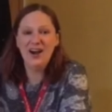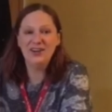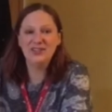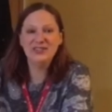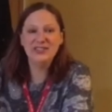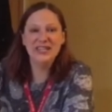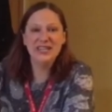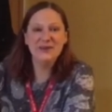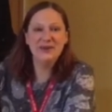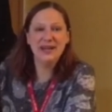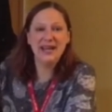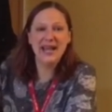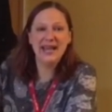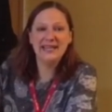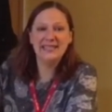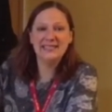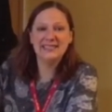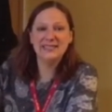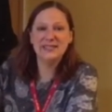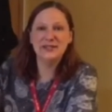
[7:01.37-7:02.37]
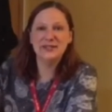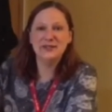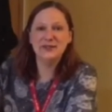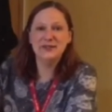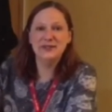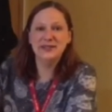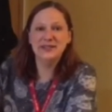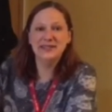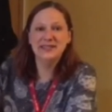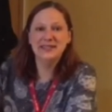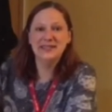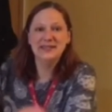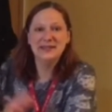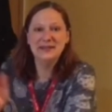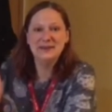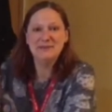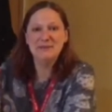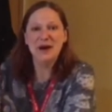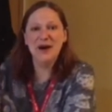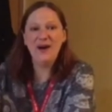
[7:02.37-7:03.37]
I'll see you again soon.
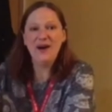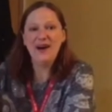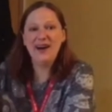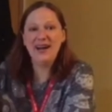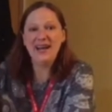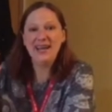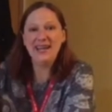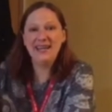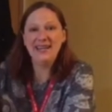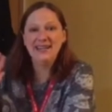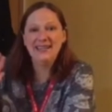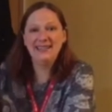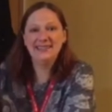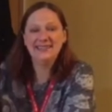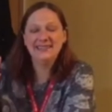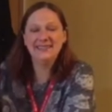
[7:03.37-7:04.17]
Bye.